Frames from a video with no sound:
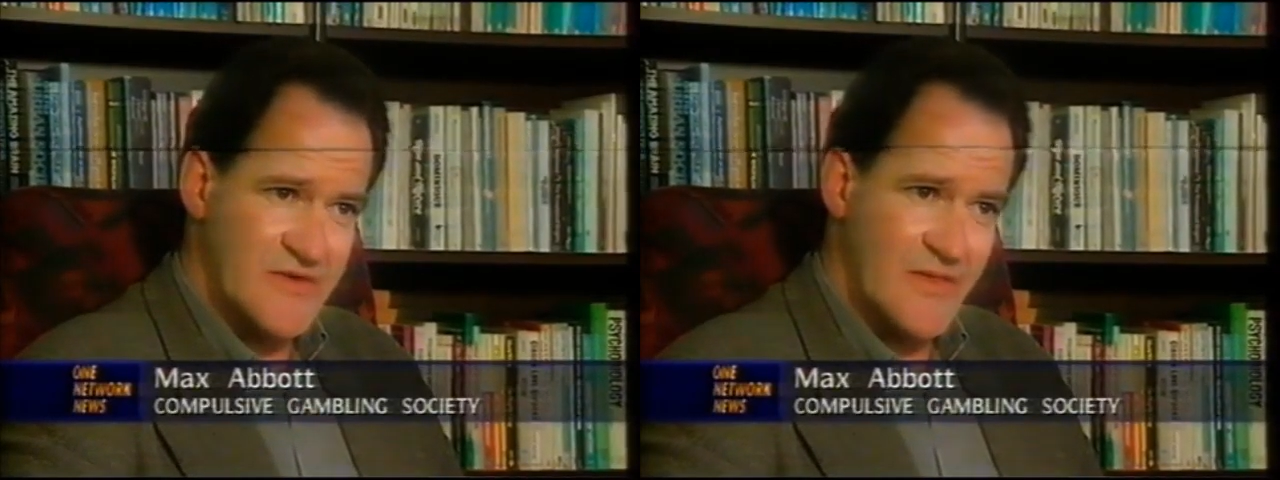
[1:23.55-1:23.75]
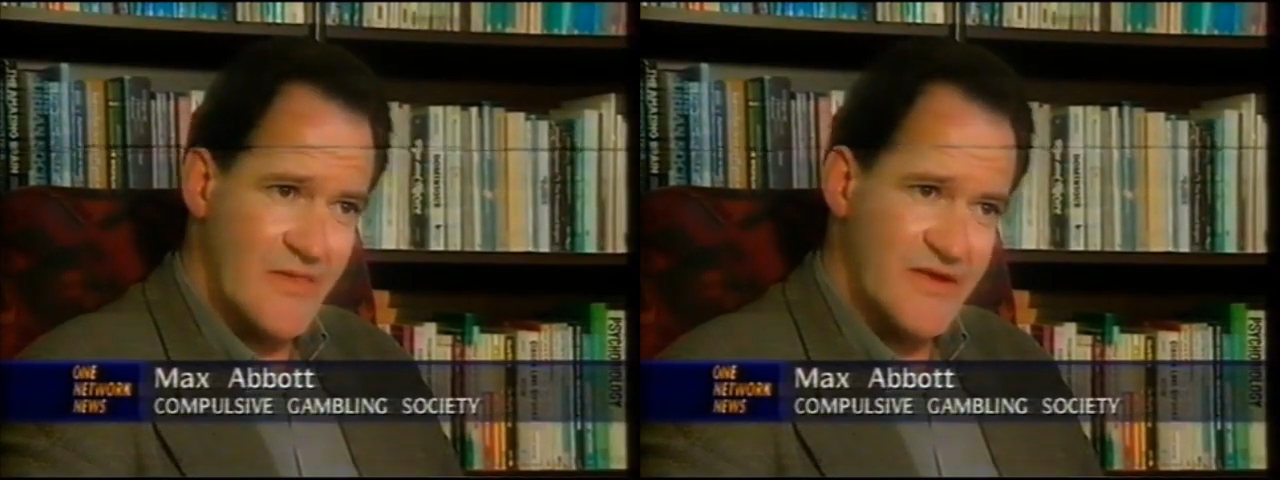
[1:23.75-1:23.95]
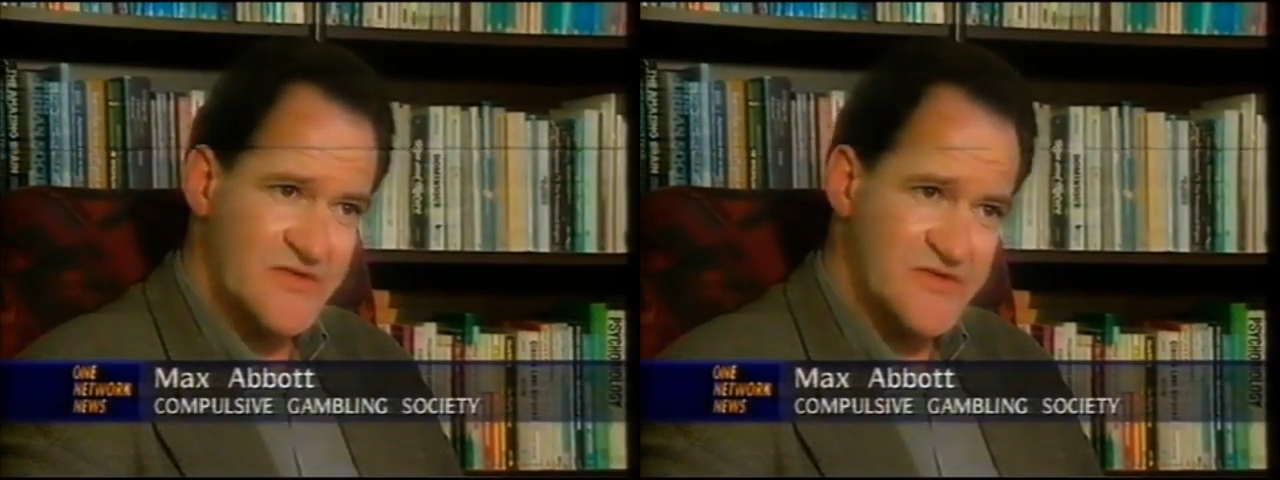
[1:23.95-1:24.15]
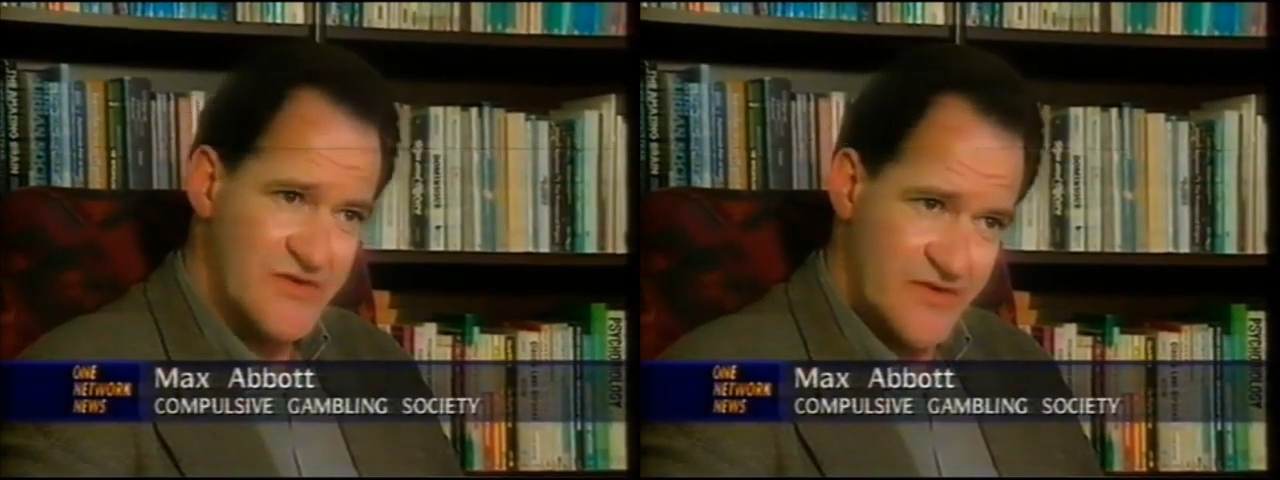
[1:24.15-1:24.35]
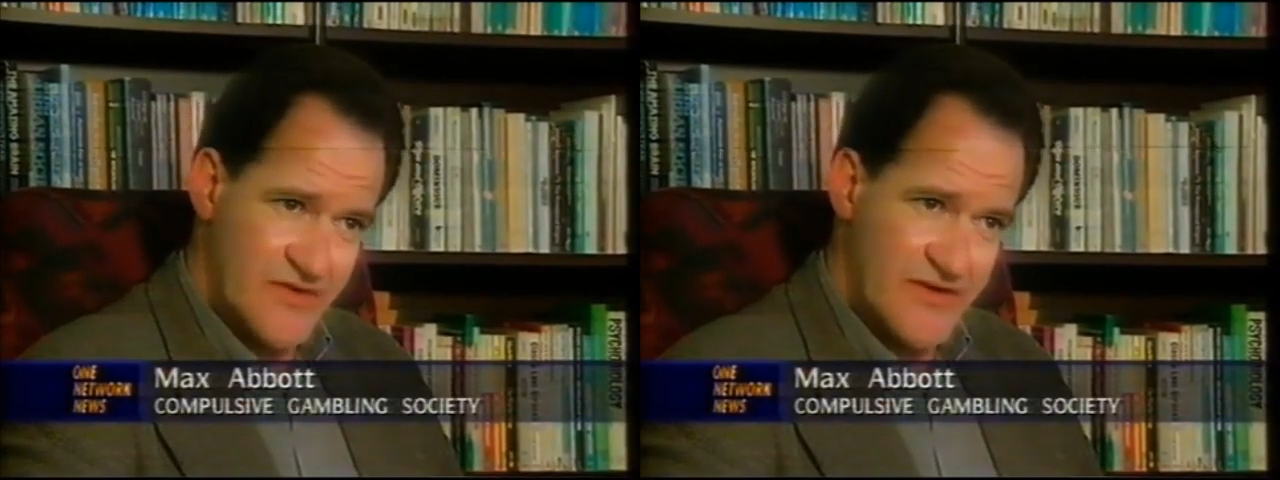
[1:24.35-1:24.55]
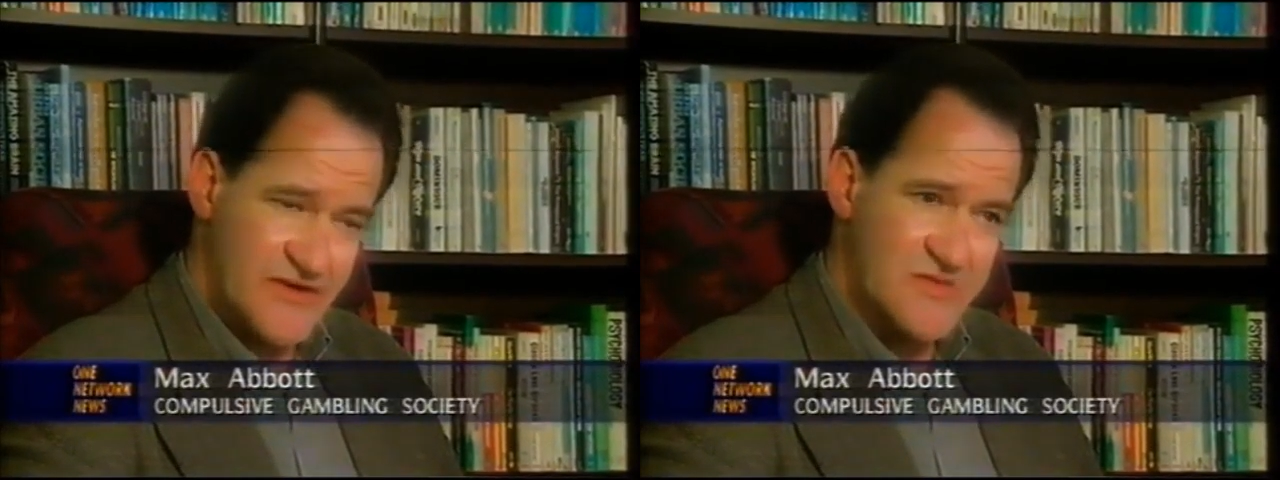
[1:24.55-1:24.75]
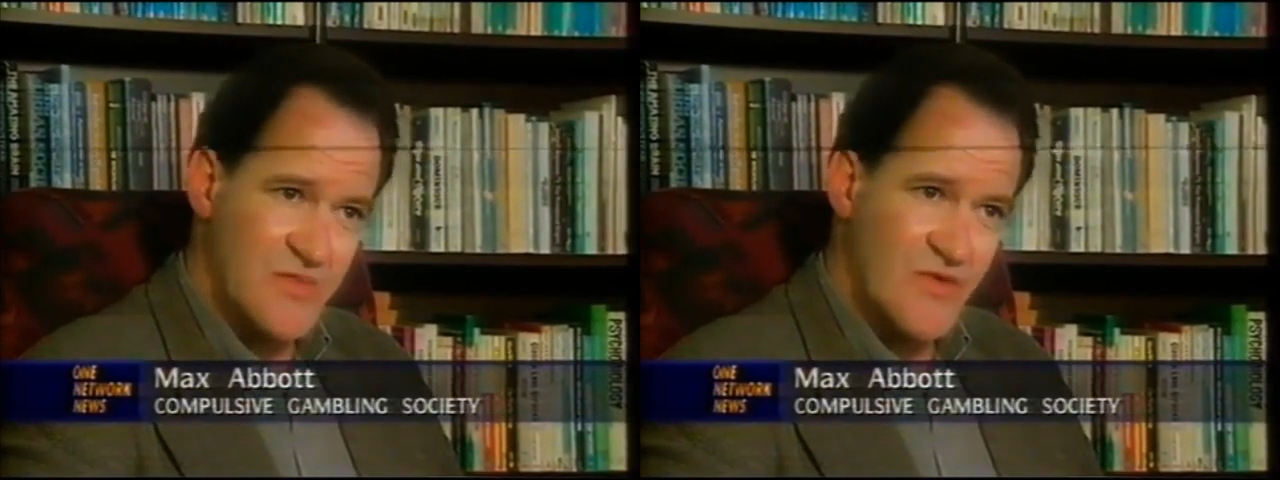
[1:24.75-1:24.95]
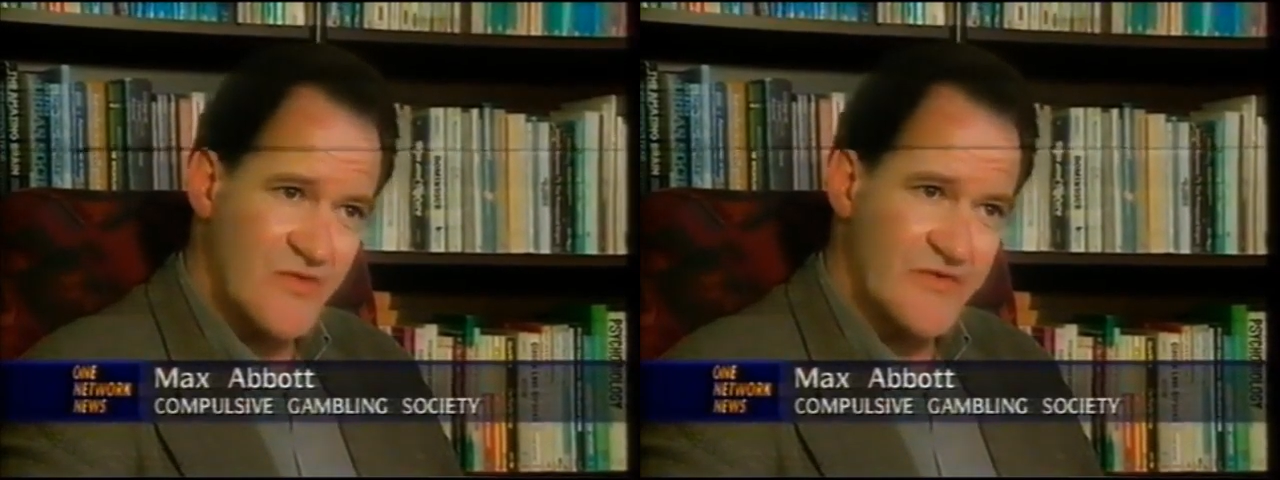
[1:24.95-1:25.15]
but the concern really
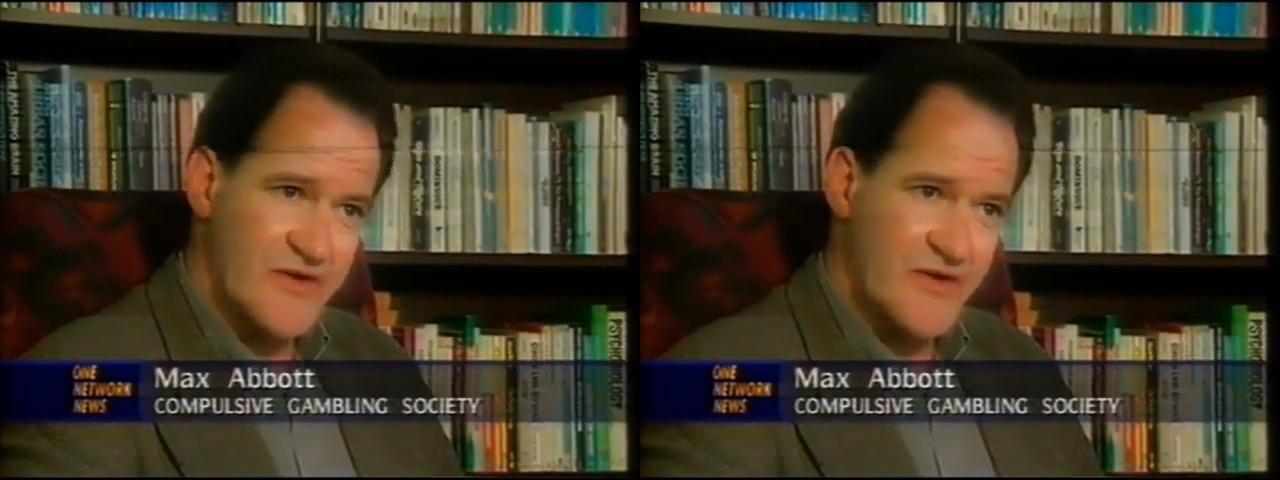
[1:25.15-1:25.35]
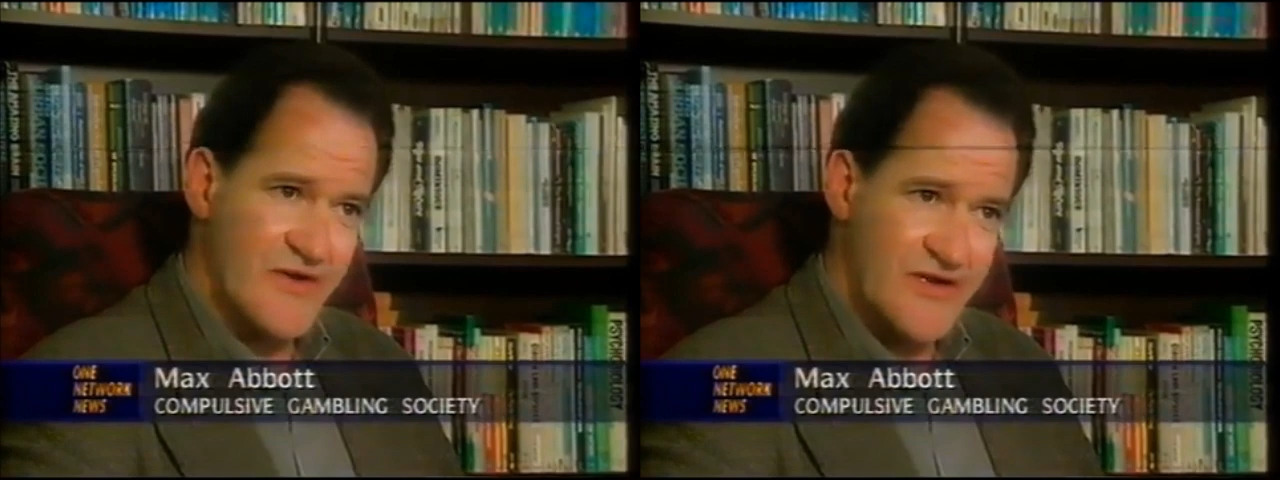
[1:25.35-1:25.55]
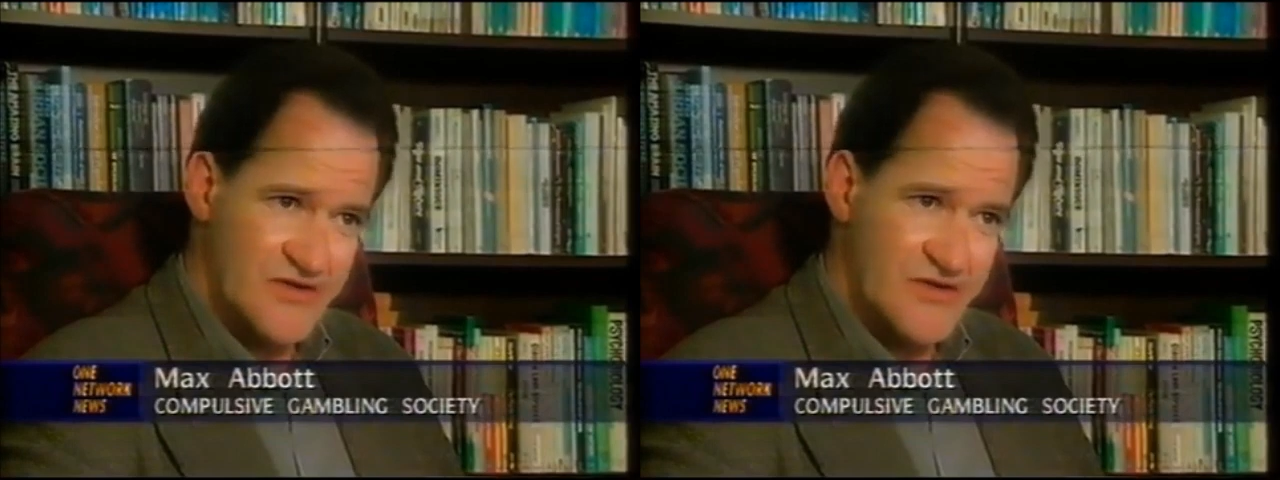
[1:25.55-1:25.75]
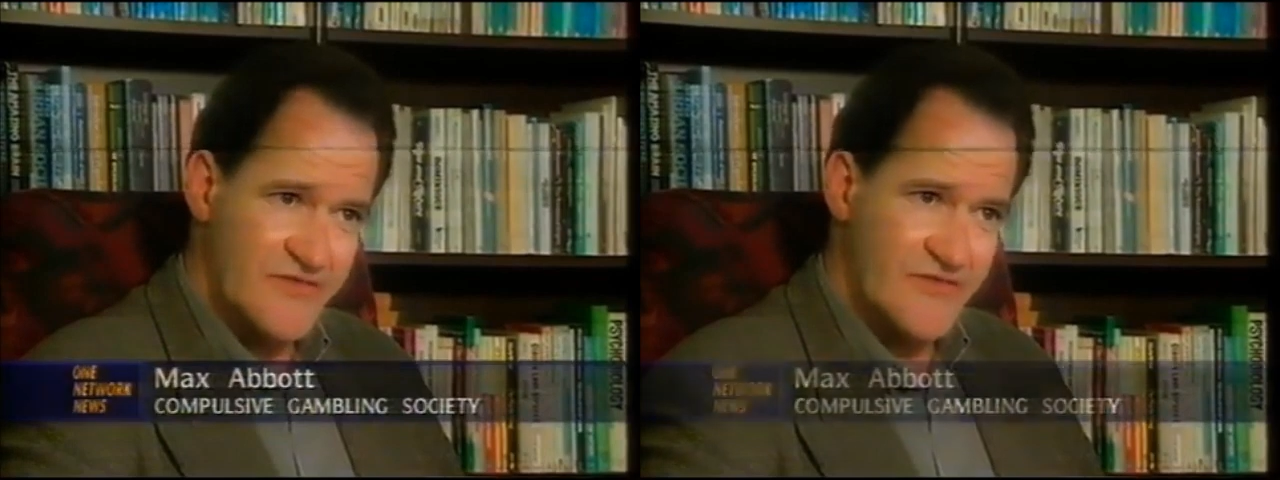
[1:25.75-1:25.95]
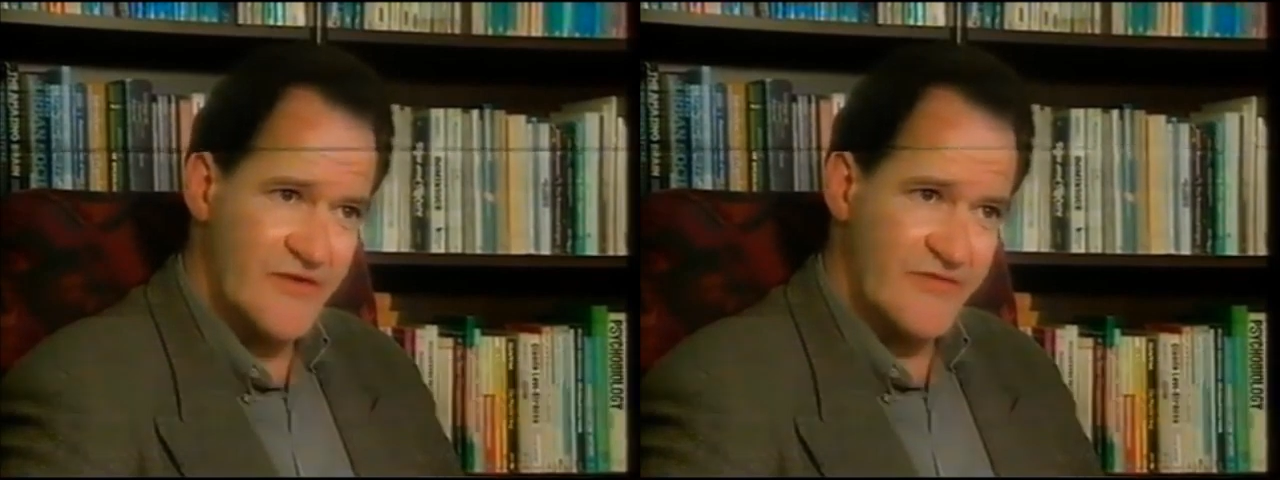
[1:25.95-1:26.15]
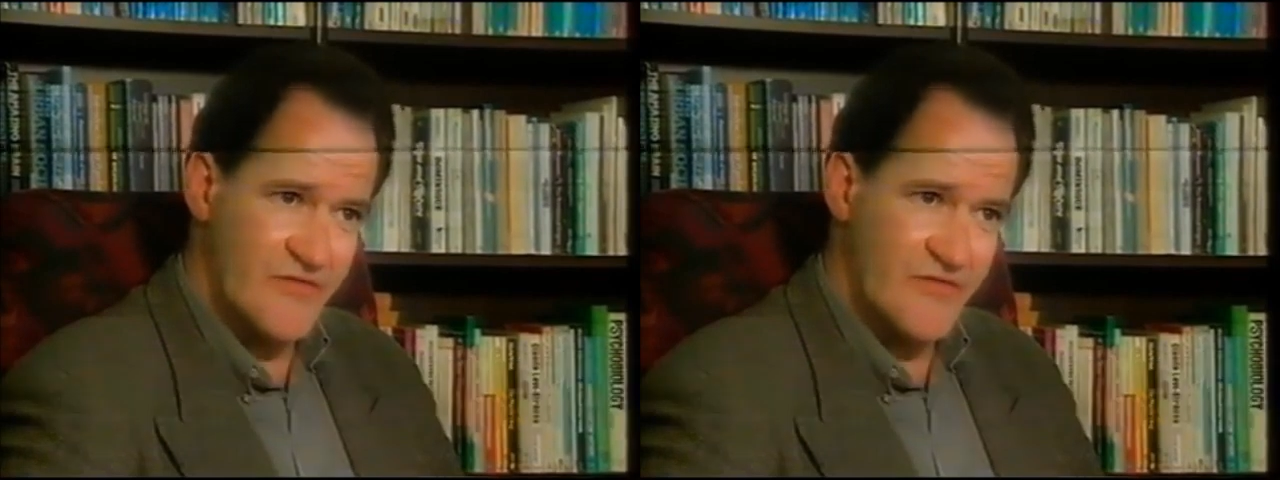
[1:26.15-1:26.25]
is more for the creation of,